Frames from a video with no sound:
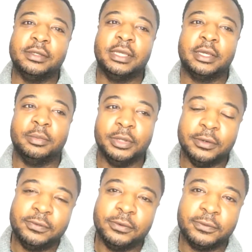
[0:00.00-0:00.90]
that they can
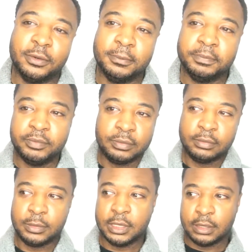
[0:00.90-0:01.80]
benefit from?
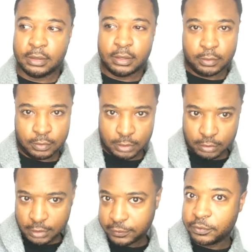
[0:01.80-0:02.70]

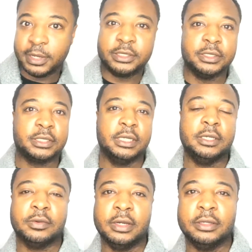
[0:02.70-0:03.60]
Well, information is
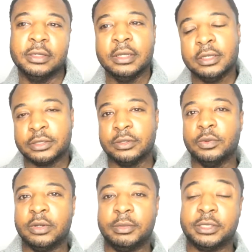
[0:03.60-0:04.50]
king, right? So
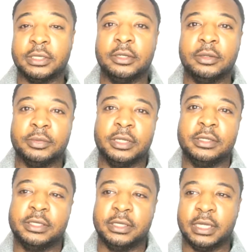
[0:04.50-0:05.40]
you want to be sending them
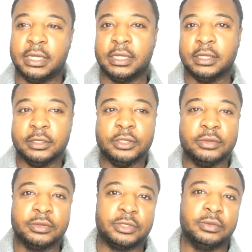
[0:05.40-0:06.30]
things that they can
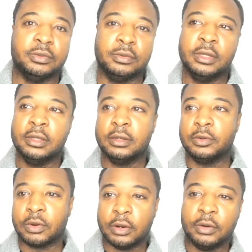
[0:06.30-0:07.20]
use to
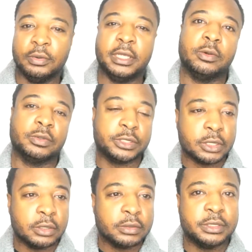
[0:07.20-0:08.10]
grow and get
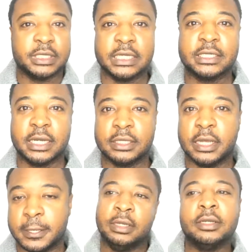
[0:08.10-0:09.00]
results and things like
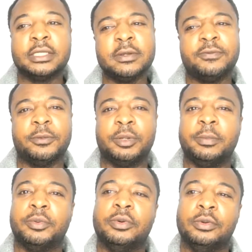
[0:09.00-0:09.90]
that. And a tip for
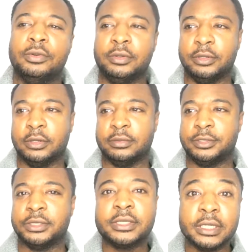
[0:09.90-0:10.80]
people who, you know,
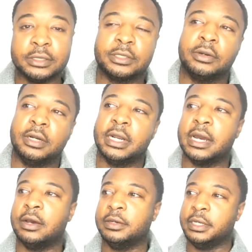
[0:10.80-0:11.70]
just getting started
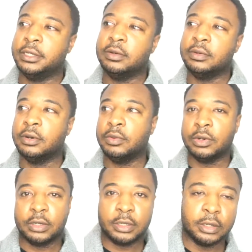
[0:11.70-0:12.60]
out and they don't know
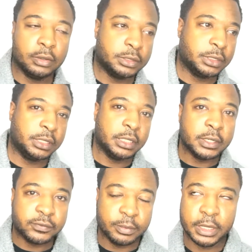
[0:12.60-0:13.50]
where to go to get
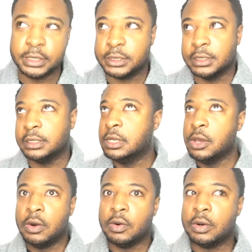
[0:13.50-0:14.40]
information,
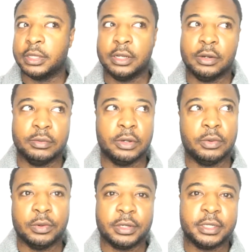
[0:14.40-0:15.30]
or they don't know
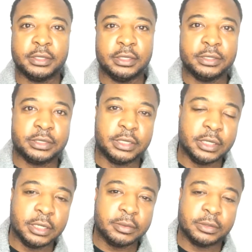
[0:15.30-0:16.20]
where to get these
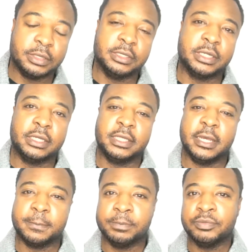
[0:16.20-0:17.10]
tips or things like
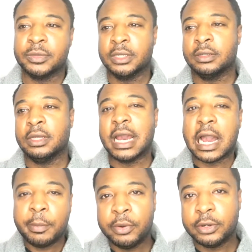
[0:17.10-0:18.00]
that,
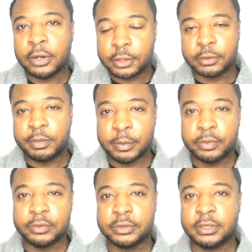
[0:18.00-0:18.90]
hop on other
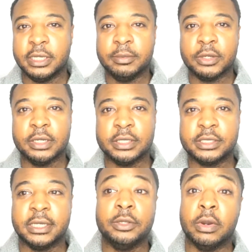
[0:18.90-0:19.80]
people's email
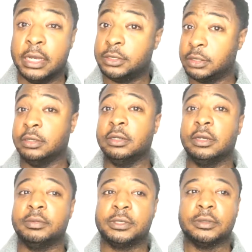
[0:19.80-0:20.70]
lists that you actually look
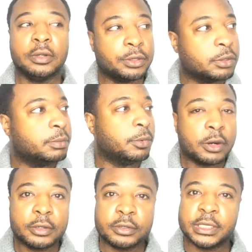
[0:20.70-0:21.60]
up to, other
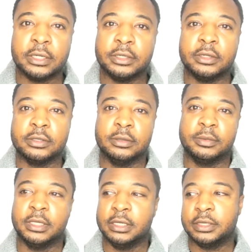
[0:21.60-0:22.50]
marketers out there or
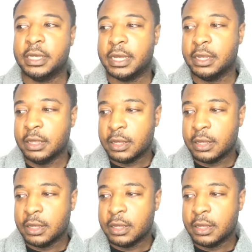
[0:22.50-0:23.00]
something like that.